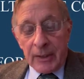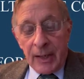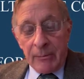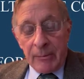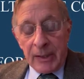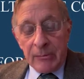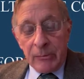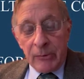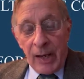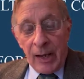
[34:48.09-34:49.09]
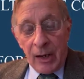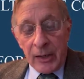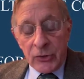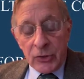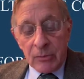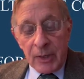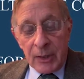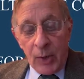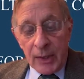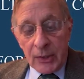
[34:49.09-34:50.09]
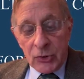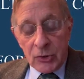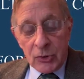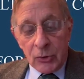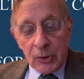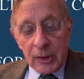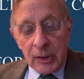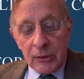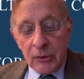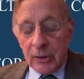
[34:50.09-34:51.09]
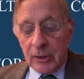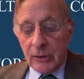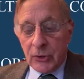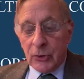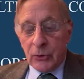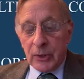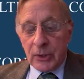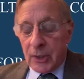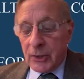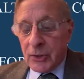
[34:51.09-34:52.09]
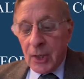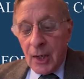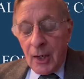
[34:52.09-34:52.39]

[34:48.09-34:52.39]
and that made them allies in many ways, certainly in a security sense.